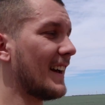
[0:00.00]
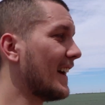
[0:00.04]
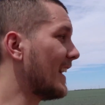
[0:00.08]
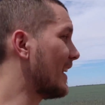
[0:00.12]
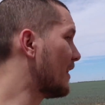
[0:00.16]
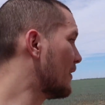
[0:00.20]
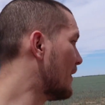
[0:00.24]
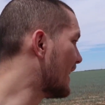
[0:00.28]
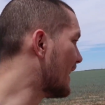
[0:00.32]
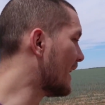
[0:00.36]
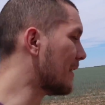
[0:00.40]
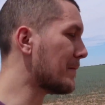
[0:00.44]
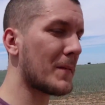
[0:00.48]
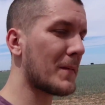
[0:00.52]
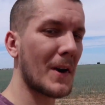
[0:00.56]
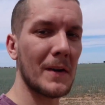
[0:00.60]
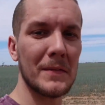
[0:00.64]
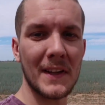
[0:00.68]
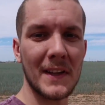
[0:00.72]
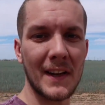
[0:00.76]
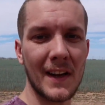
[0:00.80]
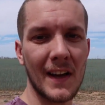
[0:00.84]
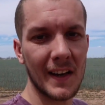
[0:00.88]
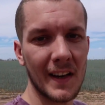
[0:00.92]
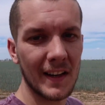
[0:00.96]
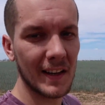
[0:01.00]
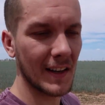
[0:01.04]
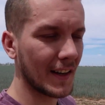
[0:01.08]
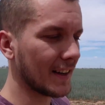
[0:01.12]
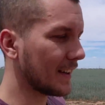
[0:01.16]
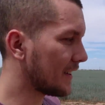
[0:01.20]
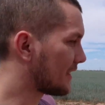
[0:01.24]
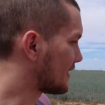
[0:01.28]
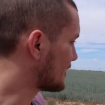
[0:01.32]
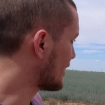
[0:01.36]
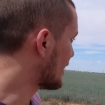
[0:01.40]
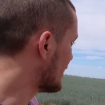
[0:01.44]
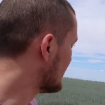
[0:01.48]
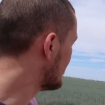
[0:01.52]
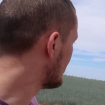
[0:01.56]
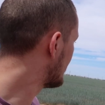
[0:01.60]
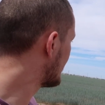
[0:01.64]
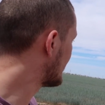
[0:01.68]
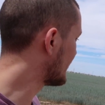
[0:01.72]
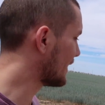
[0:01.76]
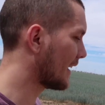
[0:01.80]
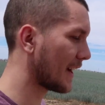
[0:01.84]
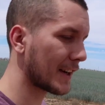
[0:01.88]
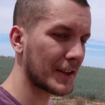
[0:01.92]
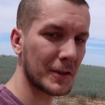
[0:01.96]
Anyway, I'm probably gonna stop
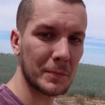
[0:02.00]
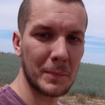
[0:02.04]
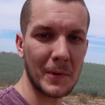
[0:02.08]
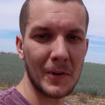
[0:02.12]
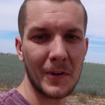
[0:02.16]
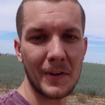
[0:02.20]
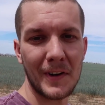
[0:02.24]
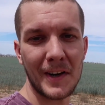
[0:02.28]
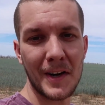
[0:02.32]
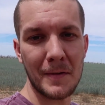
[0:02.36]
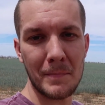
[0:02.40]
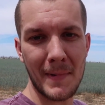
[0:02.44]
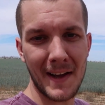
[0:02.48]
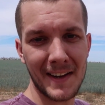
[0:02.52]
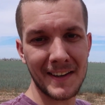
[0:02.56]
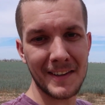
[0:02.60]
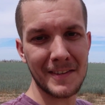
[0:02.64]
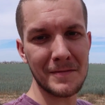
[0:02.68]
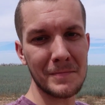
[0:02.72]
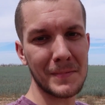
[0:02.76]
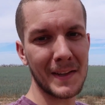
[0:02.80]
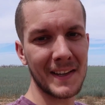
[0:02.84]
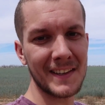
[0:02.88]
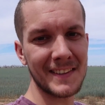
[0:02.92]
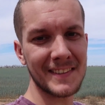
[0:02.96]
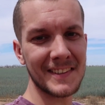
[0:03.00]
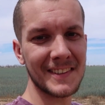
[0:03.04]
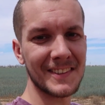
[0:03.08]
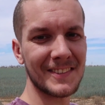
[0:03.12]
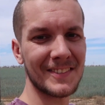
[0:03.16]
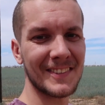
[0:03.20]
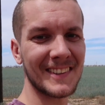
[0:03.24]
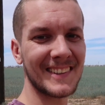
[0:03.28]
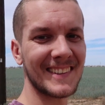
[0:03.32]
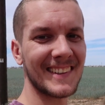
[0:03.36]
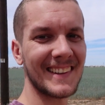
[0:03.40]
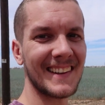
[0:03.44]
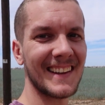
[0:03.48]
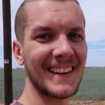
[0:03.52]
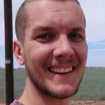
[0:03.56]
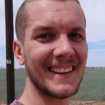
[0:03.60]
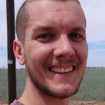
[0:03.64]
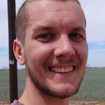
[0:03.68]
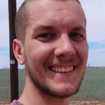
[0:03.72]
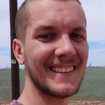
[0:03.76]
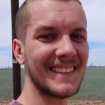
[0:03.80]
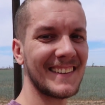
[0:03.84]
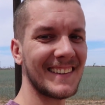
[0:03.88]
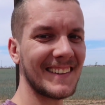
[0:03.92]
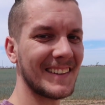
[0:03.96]
exploring abandoned places for today.
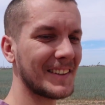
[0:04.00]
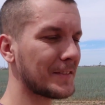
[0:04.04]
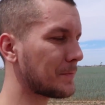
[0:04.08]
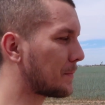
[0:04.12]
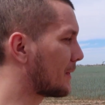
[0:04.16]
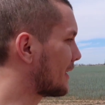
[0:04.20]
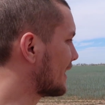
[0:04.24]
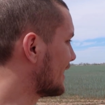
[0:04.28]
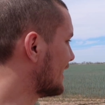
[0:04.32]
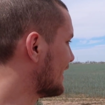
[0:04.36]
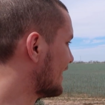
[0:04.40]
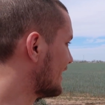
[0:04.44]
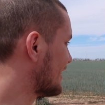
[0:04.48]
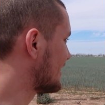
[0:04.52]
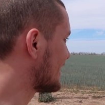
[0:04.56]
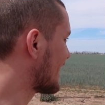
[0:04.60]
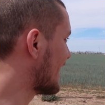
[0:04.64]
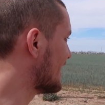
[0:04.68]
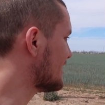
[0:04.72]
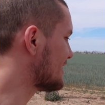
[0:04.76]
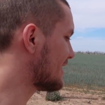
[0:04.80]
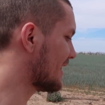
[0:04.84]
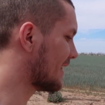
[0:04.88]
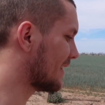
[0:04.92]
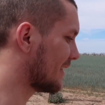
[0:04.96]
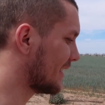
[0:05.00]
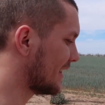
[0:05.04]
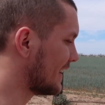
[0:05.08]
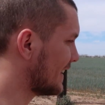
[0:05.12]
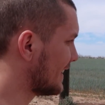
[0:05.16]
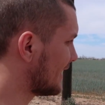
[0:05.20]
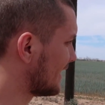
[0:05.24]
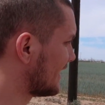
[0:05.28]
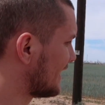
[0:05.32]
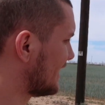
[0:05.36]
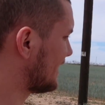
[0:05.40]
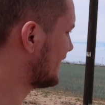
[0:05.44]
It's pretty sketchy out here.